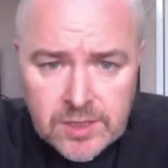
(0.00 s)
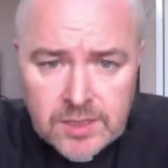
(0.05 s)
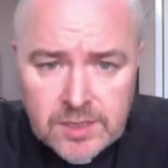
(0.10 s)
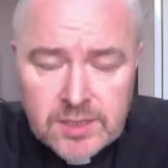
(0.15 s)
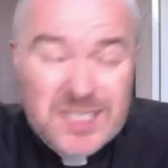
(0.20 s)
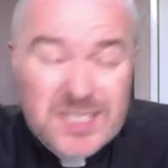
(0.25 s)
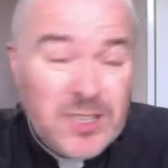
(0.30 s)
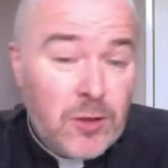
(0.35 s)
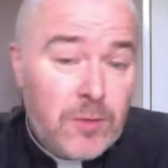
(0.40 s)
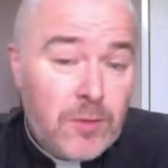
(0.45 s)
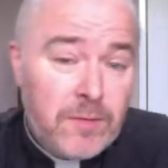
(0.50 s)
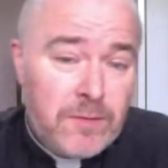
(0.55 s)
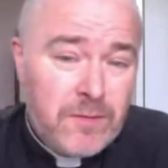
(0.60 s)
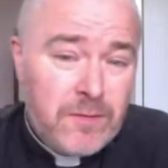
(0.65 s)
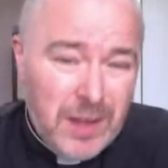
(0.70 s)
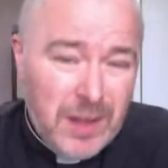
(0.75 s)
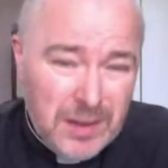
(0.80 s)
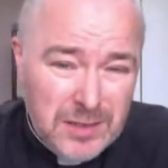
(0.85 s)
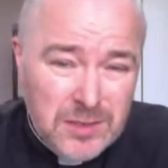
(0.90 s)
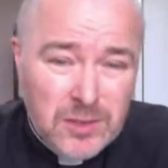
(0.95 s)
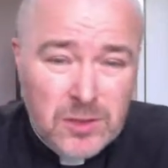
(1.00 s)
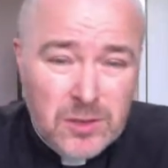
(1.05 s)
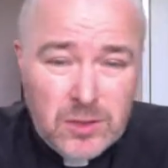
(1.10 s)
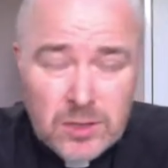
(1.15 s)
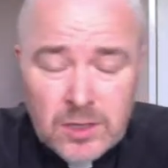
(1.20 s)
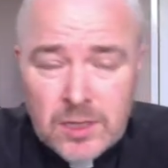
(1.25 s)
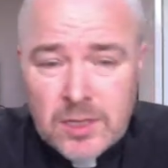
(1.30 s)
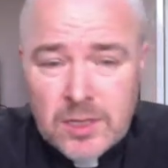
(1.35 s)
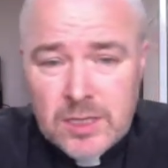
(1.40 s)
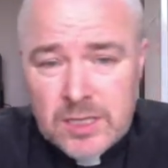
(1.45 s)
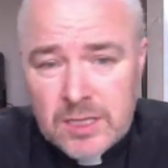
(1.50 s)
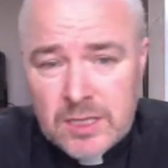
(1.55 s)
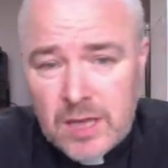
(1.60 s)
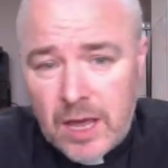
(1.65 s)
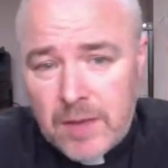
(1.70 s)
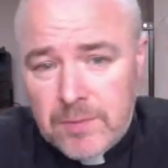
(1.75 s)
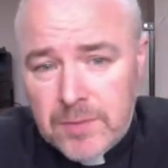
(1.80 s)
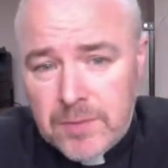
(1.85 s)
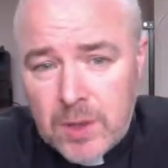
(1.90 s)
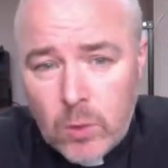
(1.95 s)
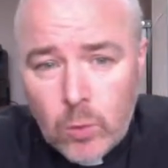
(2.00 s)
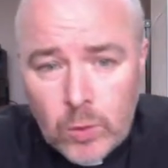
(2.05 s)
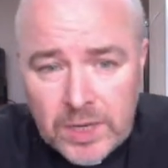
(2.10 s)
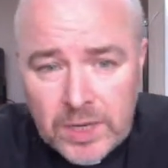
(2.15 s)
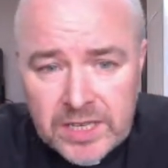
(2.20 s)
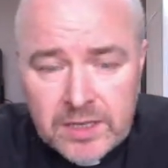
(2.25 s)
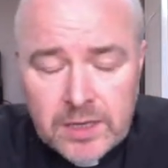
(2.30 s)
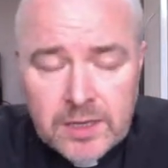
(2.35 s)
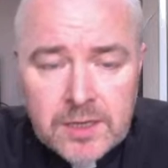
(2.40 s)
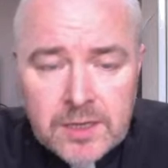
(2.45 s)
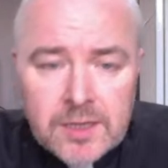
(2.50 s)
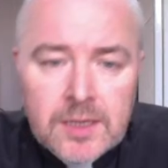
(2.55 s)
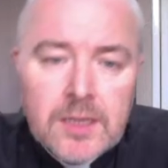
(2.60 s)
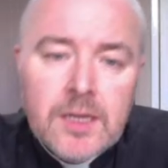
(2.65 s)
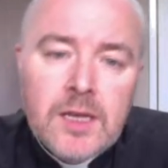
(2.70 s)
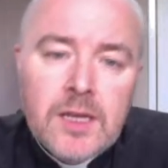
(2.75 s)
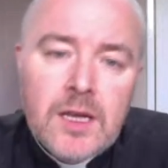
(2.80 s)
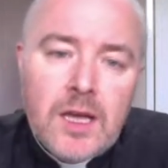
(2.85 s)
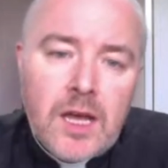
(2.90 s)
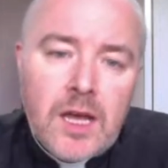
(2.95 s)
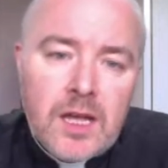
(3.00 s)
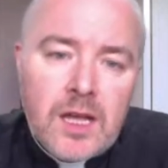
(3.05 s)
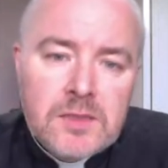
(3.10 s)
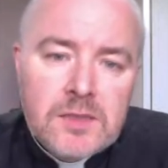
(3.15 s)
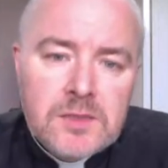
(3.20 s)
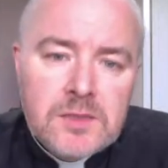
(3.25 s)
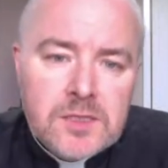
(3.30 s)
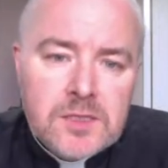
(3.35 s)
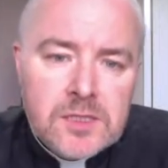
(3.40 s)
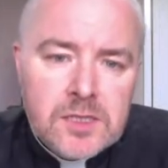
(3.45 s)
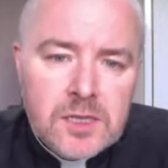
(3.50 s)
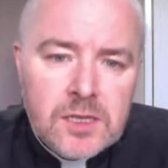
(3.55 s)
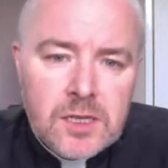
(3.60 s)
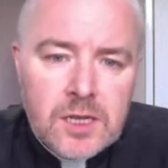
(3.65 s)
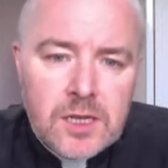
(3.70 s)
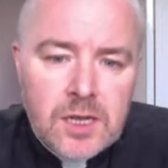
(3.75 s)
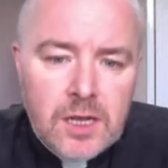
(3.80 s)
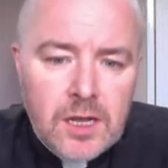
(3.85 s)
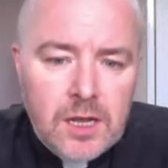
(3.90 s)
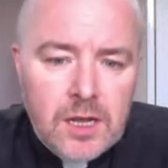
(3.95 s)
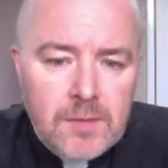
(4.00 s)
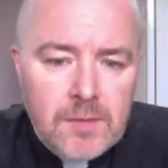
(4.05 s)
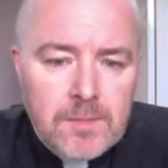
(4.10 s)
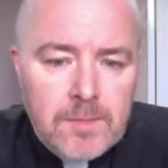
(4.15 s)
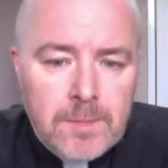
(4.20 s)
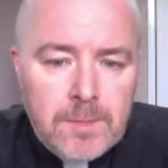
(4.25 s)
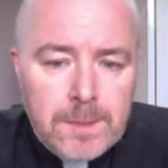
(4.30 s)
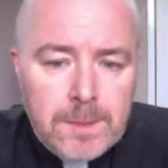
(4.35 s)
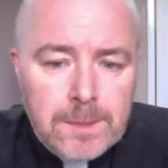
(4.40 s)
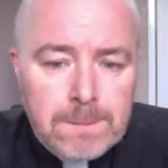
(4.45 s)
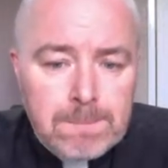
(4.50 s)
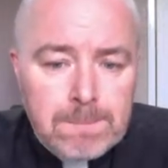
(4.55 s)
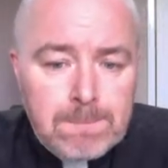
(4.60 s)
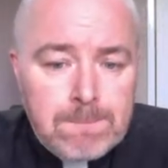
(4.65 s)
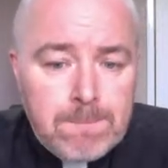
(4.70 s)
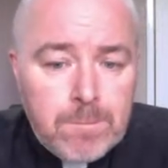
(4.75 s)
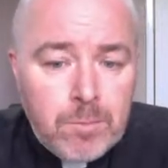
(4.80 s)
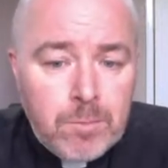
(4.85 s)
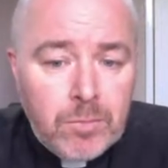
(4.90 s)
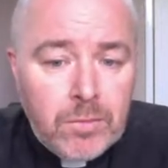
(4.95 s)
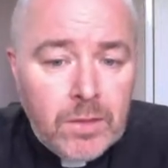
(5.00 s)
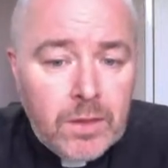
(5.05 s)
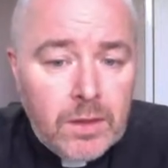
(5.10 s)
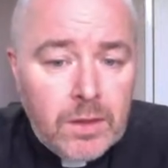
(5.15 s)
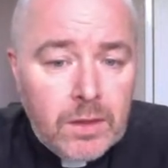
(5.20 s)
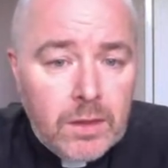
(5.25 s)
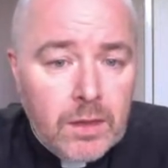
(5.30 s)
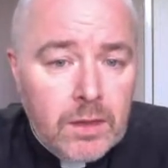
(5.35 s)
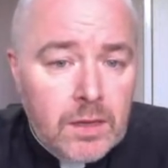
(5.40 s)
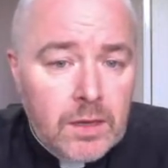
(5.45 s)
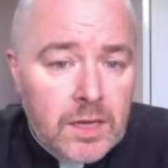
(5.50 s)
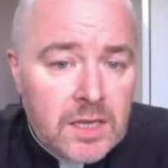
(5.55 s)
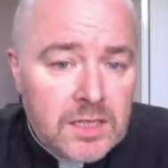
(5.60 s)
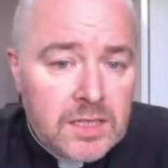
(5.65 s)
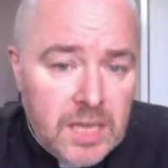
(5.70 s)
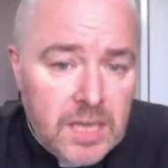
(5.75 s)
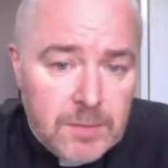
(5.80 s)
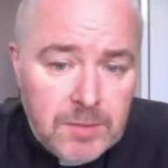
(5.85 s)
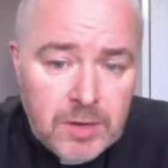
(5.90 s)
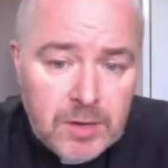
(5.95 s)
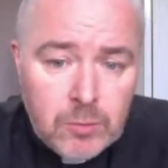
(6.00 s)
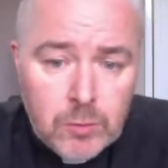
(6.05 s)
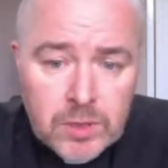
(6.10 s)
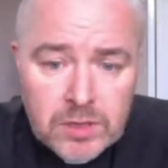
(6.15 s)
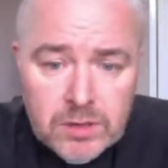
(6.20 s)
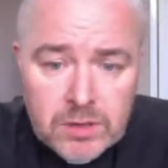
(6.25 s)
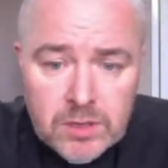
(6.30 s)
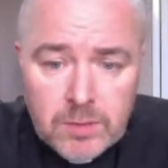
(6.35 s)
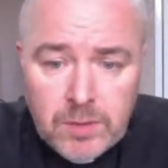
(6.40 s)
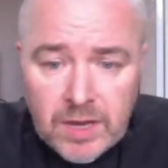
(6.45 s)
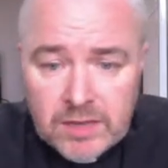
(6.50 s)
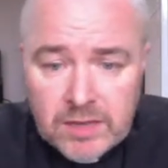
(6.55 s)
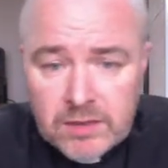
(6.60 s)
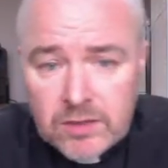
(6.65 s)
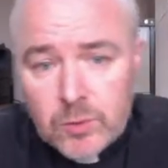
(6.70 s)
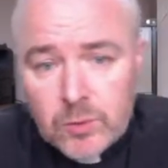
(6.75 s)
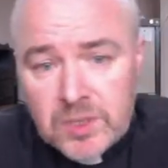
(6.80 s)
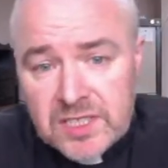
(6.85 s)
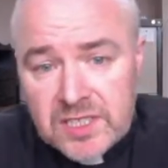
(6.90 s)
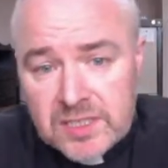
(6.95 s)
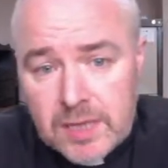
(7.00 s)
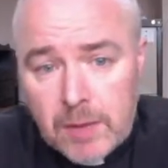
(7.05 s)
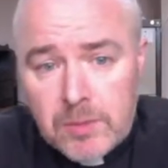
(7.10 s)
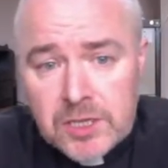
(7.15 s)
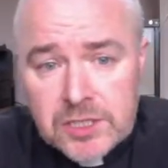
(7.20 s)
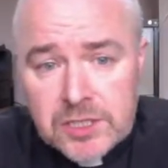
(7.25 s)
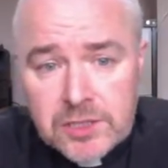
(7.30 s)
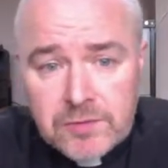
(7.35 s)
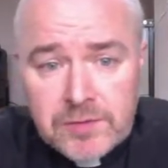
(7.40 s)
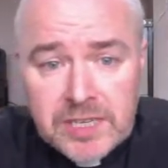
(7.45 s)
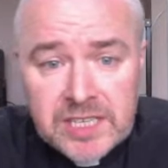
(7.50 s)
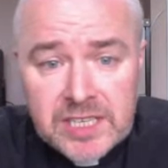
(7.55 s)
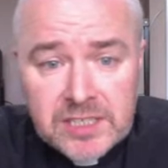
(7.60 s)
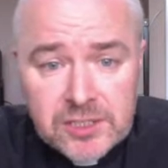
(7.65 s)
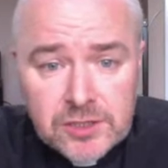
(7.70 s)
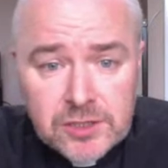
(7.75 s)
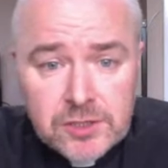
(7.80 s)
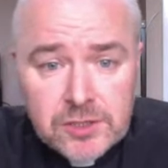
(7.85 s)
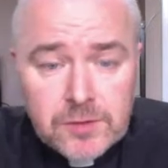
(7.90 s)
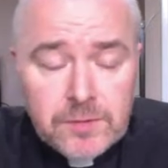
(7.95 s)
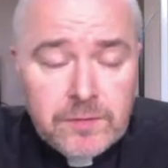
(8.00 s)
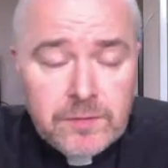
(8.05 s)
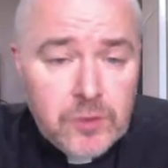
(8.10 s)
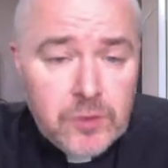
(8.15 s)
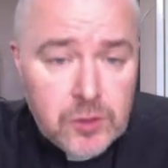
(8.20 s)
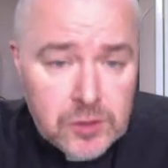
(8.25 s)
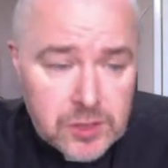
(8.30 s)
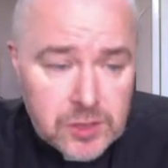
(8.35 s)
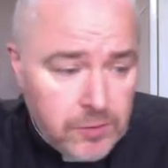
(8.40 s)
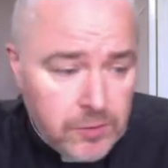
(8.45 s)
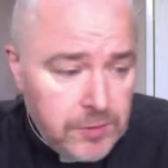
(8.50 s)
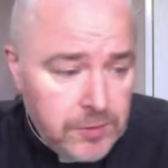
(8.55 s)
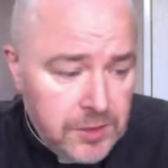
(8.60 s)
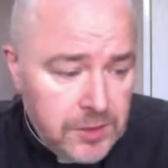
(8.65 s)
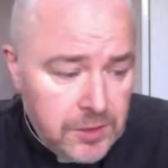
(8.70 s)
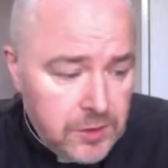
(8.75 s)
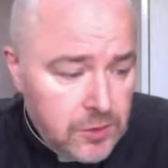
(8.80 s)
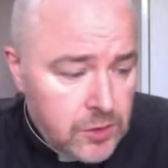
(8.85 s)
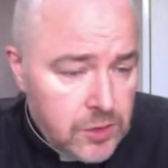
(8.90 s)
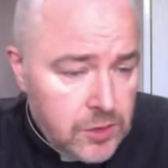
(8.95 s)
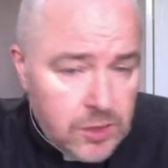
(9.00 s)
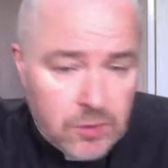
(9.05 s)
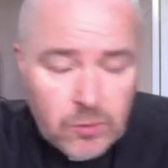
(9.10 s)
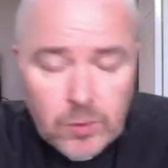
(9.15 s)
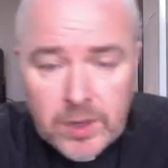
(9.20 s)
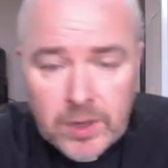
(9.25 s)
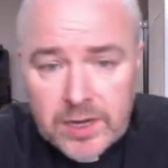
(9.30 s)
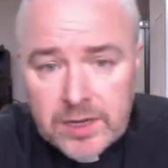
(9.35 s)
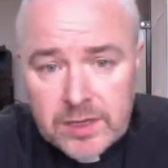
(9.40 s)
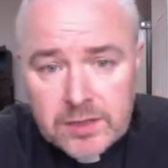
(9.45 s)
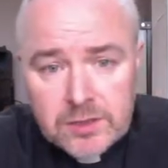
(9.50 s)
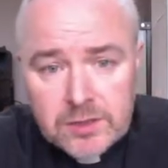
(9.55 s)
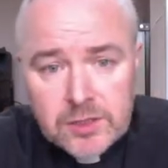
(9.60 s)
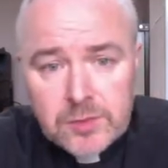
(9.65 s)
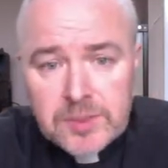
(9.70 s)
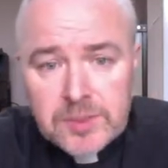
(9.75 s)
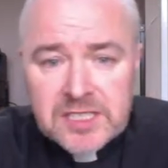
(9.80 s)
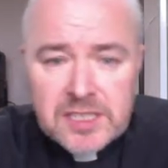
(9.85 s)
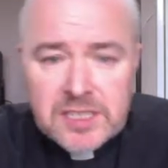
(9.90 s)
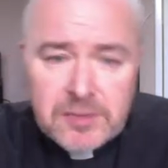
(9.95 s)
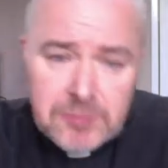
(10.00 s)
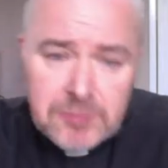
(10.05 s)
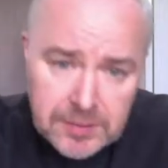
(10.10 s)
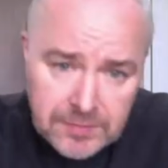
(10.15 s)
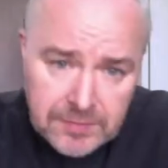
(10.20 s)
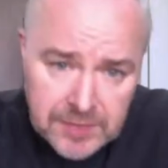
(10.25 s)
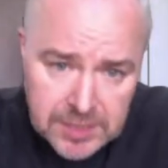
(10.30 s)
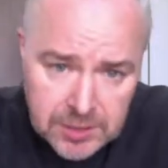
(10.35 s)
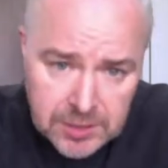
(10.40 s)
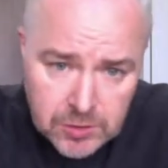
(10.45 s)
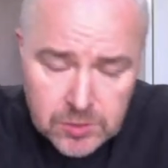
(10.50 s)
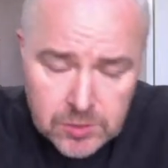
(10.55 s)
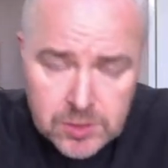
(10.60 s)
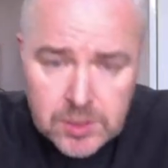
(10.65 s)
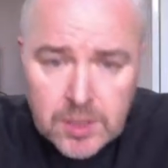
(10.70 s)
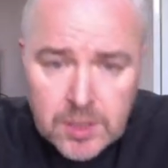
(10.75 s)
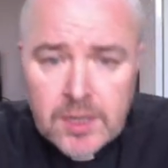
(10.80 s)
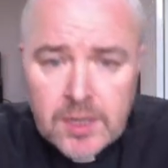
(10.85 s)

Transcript: This is our final week, and in keeping with the pattern that we established in relation to 1 Corinthians, we're doing a series of videos.